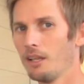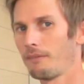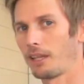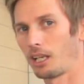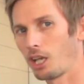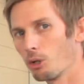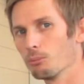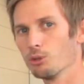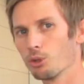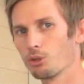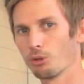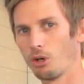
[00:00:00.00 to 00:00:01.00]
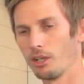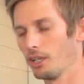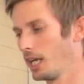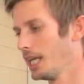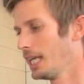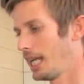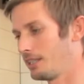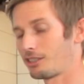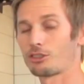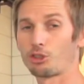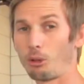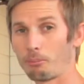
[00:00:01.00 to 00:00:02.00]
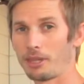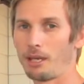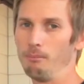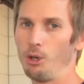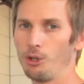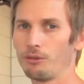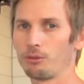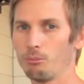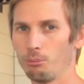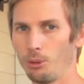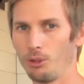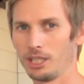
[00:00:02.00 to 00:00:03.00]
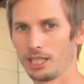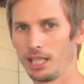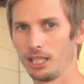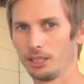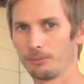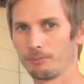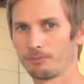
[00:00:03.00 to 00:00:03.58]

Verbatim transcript: that'll help your grinder and stop that motor from burning out.